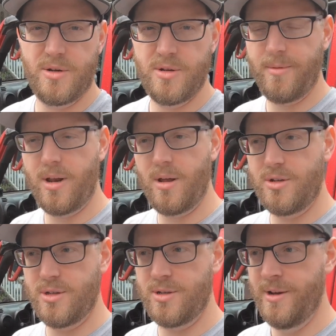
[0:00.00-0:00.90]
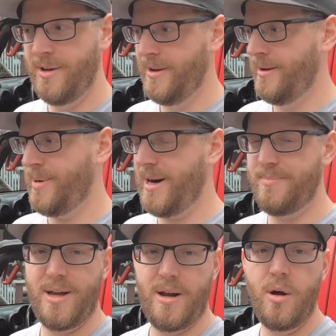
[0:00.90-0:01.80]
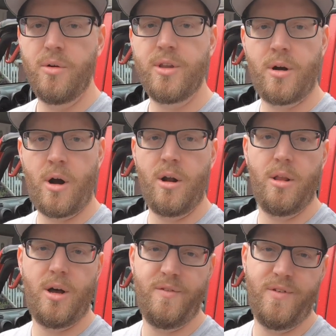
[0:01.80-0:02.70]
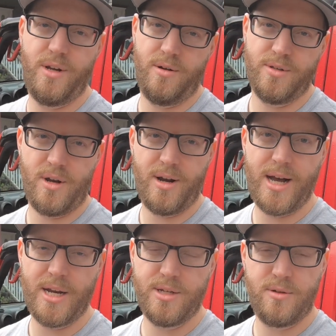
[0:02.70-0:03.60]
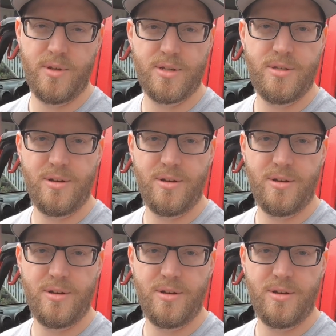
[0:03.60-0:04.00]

So I'm gonna just pop that out. There are a lot of videos on how to do this.